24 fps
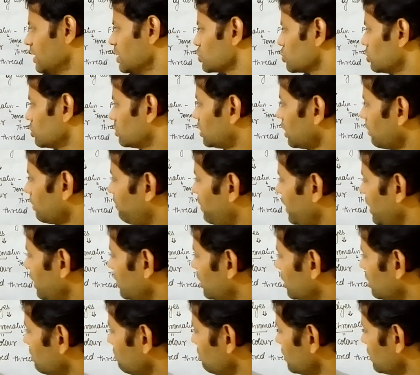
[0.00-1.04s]
So
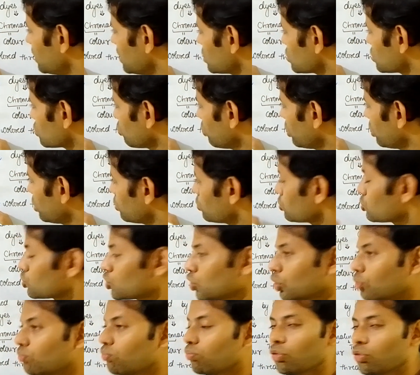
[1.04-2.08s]
tapetum is going to
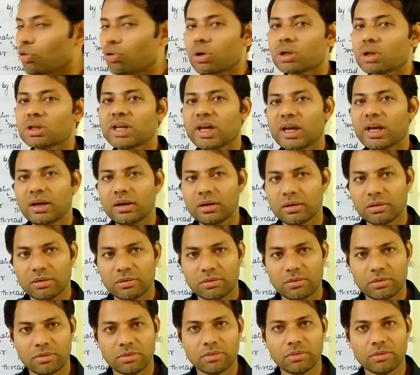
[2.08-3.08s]
show more than